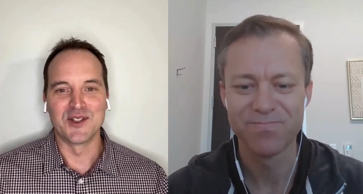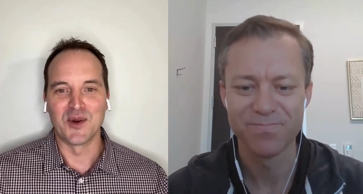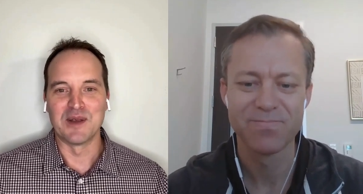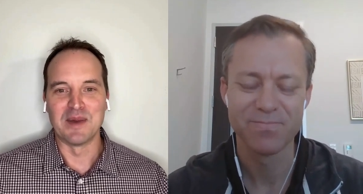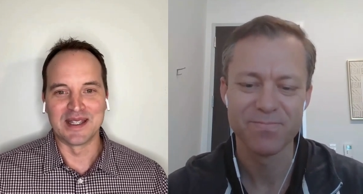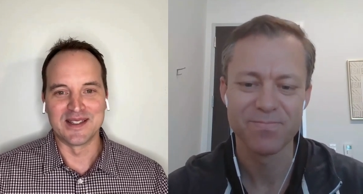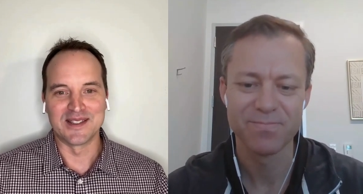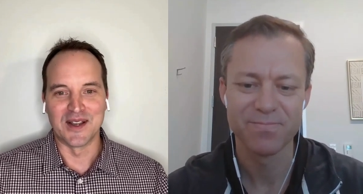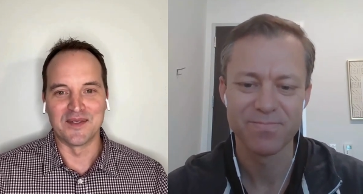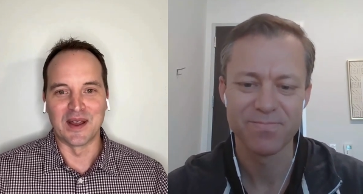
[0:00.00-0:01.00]
Speaker 1: I enjoy
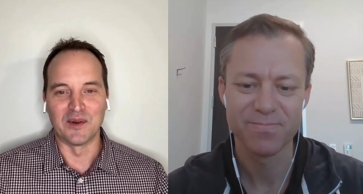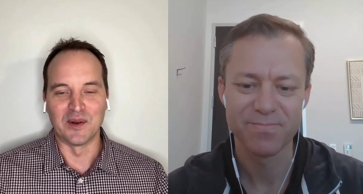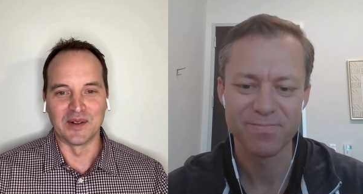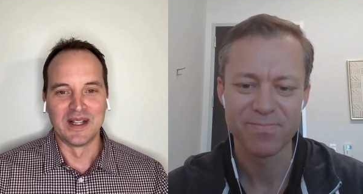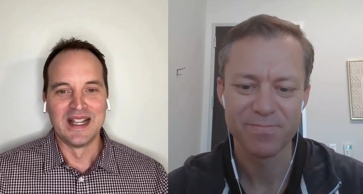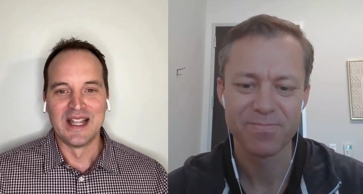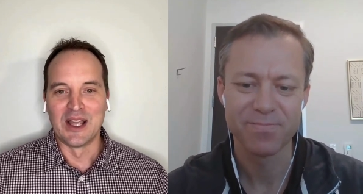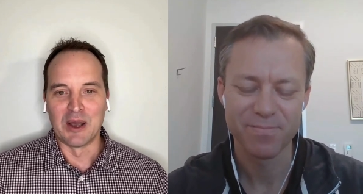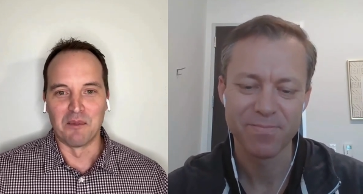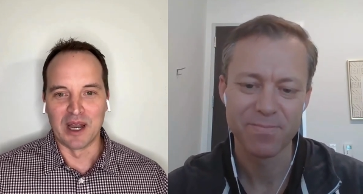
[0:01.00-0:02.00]
making stuff that will
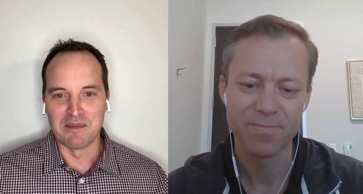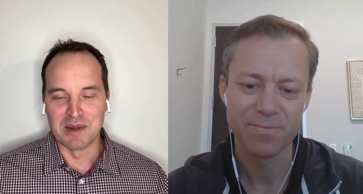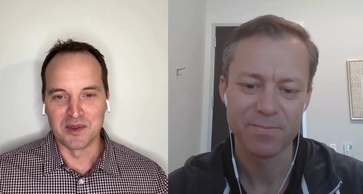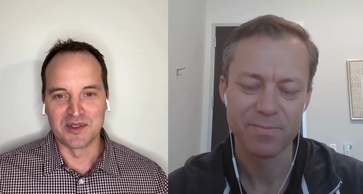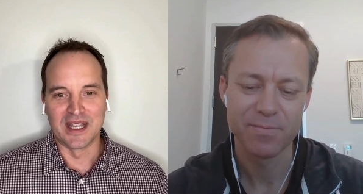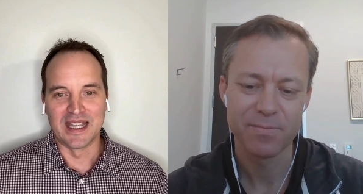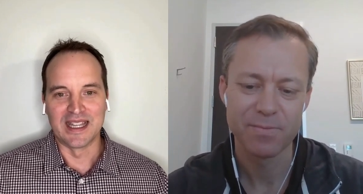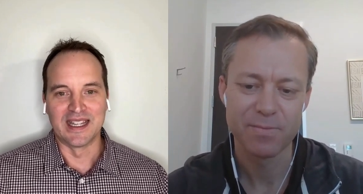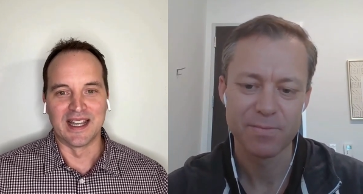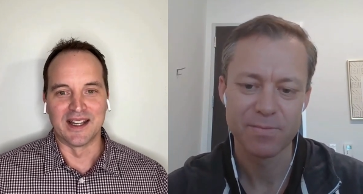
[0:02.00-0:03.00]
brighten people's day,
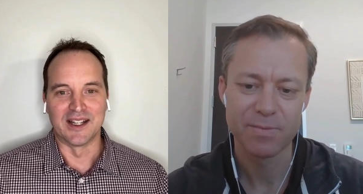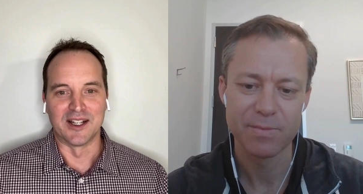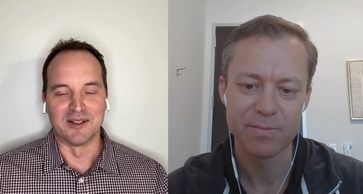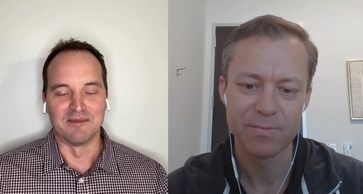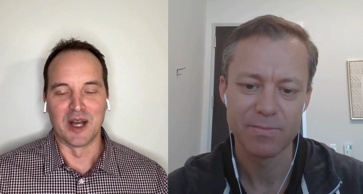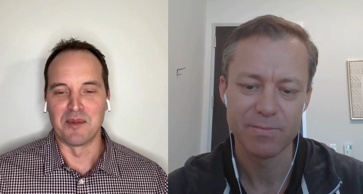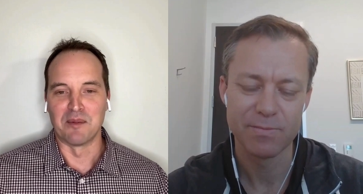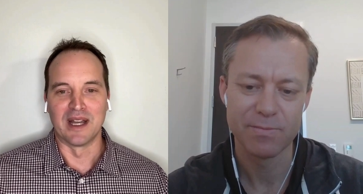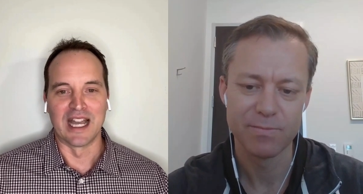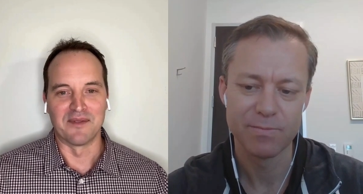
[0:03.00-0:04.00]
uh,
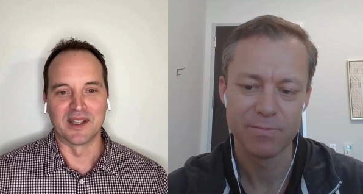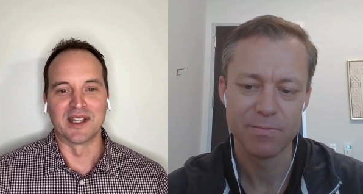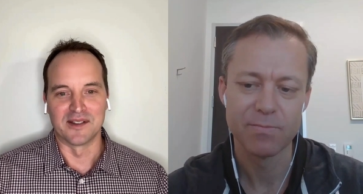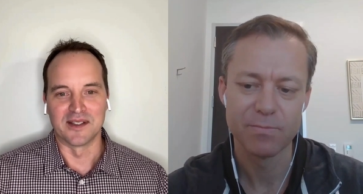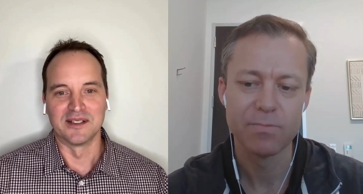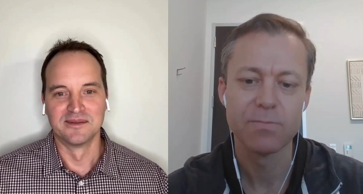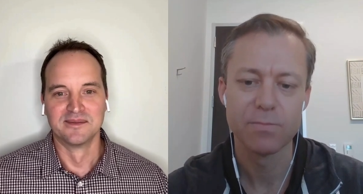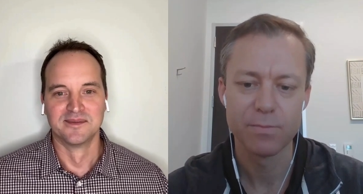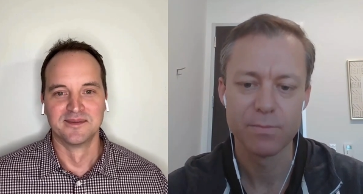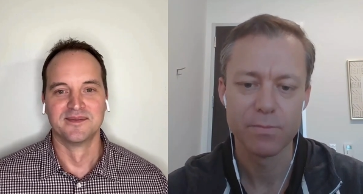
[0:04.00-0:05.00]
help them laugh, that kind of thing.
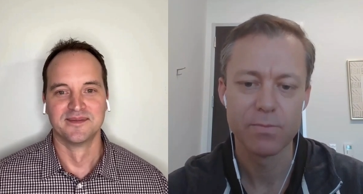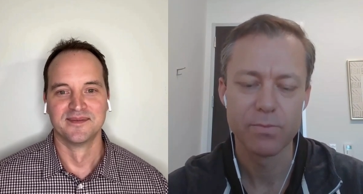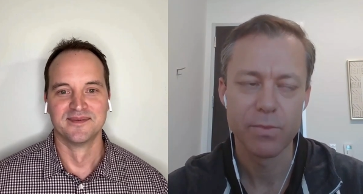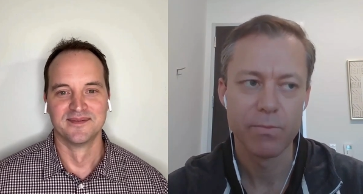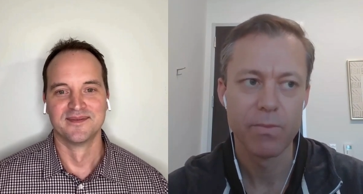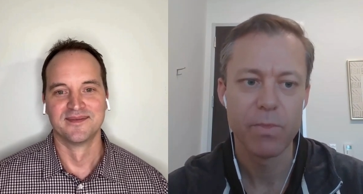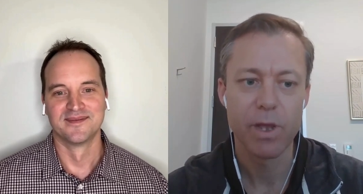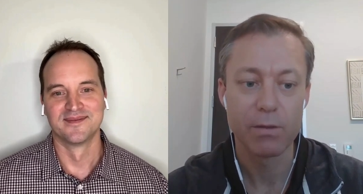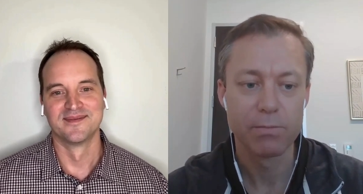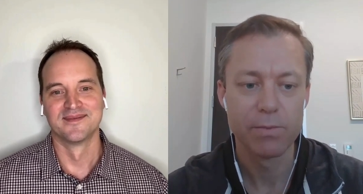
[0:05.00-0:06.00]

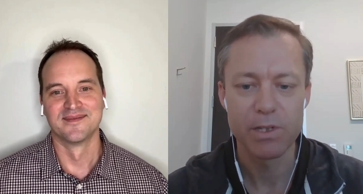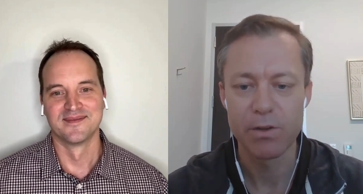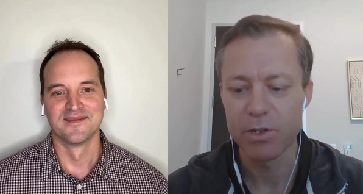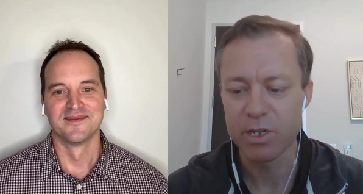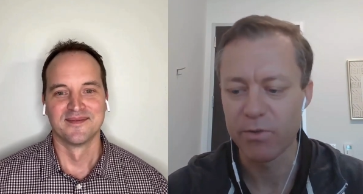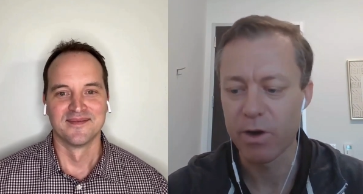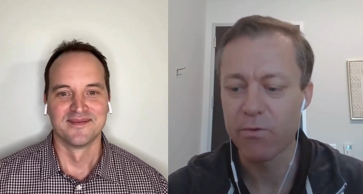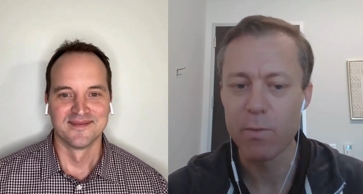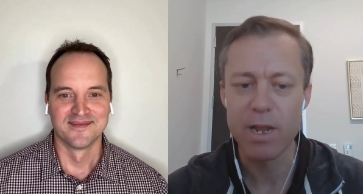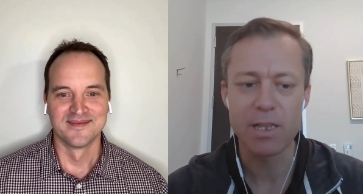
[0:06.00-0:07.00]
Speaker 2: Yeah. So just for
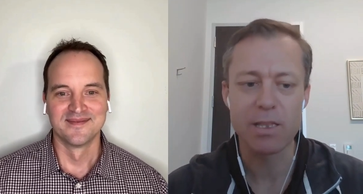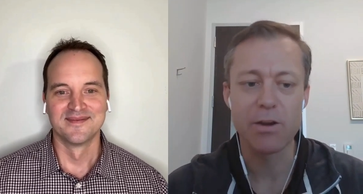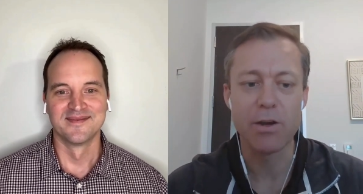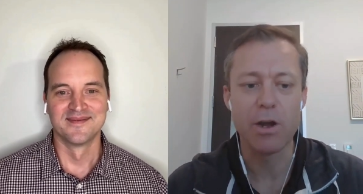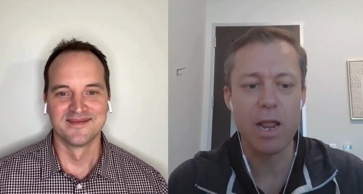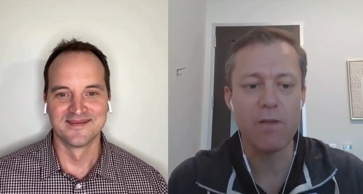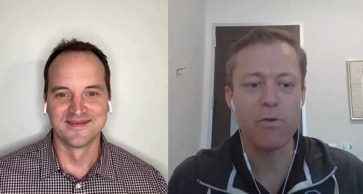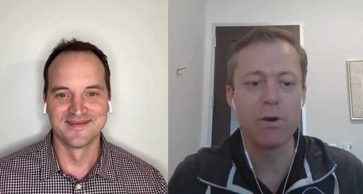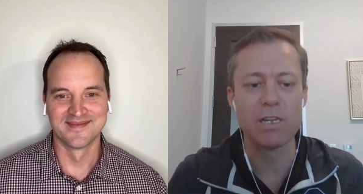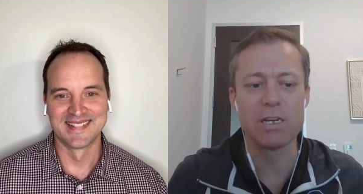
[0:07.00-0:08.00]
everybody out there, not
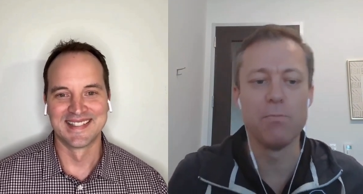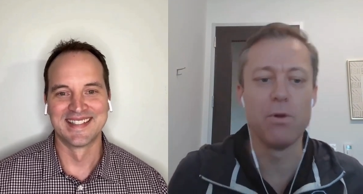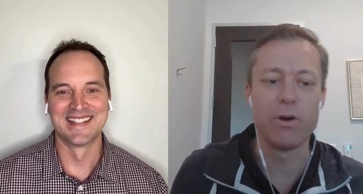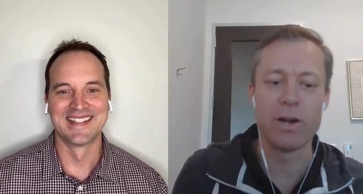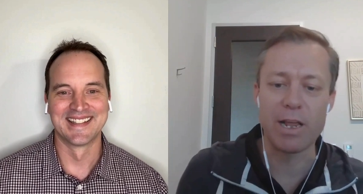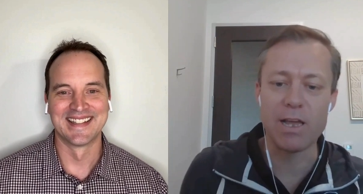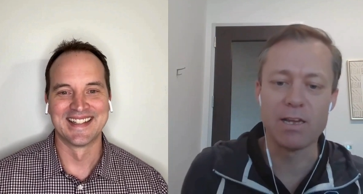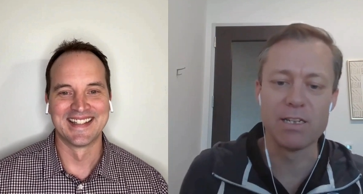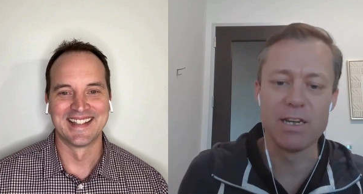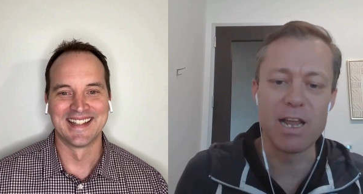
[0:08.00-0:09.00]
everybody's a boring
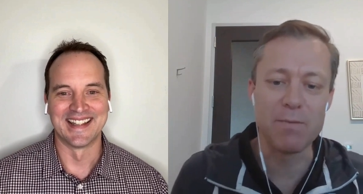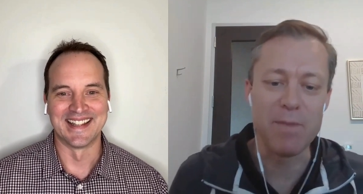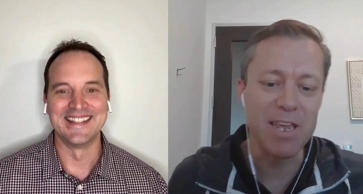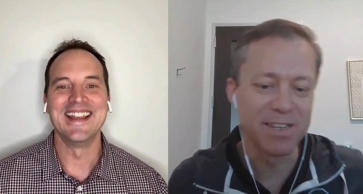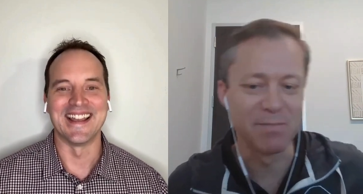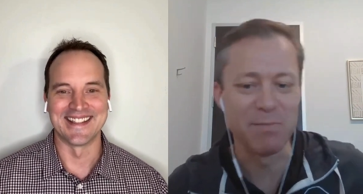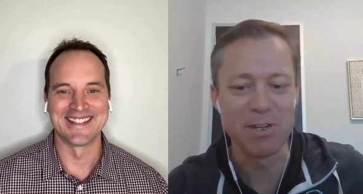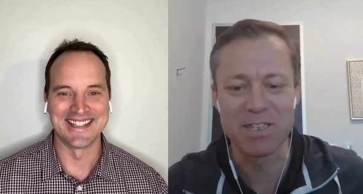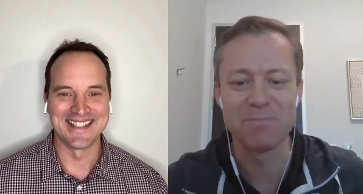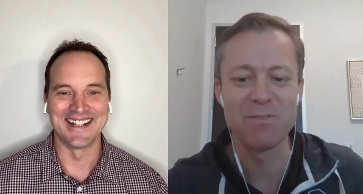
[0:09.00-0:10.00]
accountant like me. Yeah,
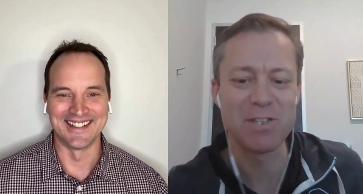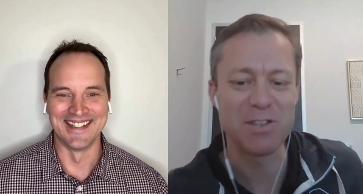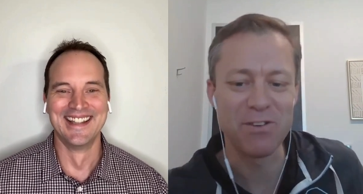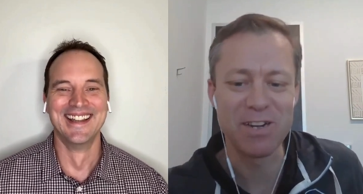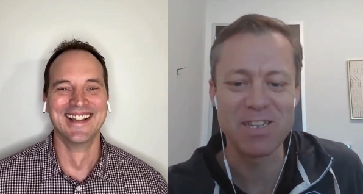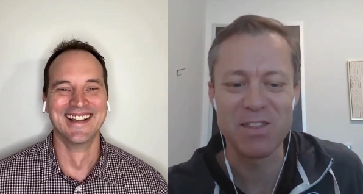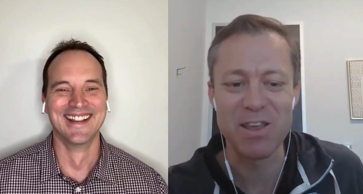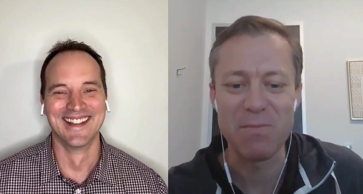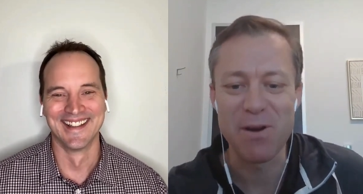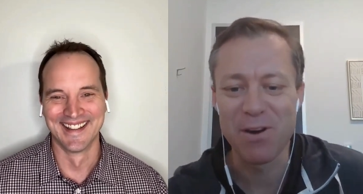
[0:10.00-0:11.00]
most, exactly. most of the rest of
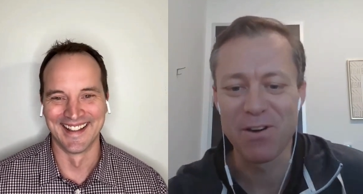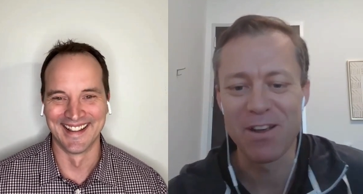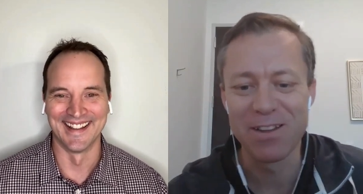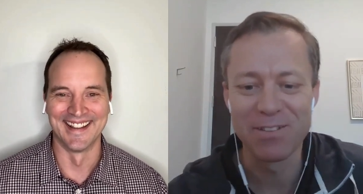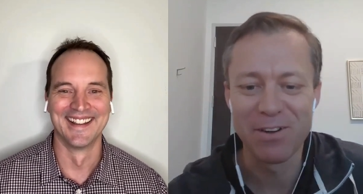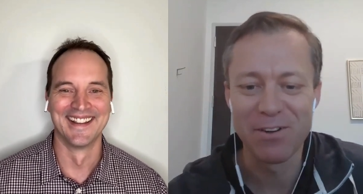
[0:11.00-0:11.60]
them are uh,